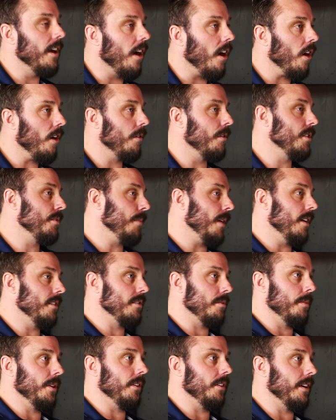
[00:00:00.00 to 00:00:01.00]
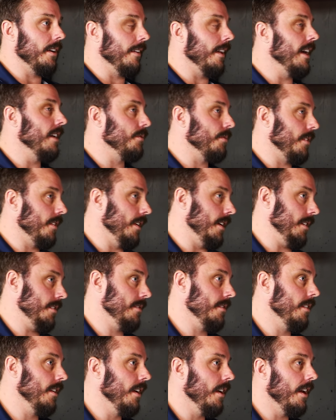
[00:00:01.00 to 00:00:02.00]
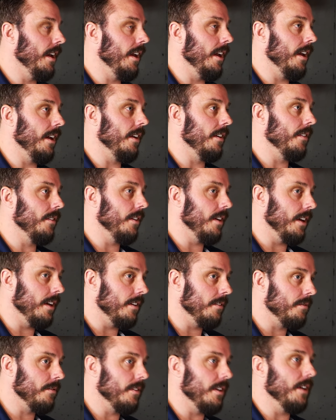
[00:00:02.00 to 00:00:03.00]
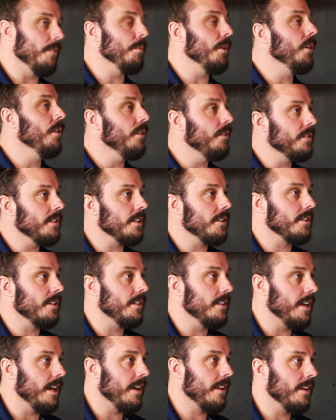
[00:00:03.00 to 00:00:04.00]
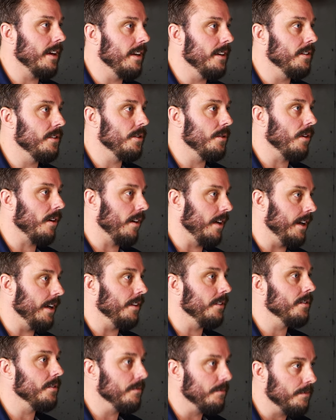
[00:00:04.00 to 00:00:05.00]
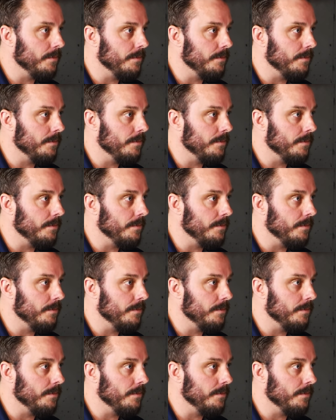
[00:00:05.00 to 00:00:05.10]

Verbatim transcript: Our responsibility lies with us, and it, it behooves us to take that into our hands.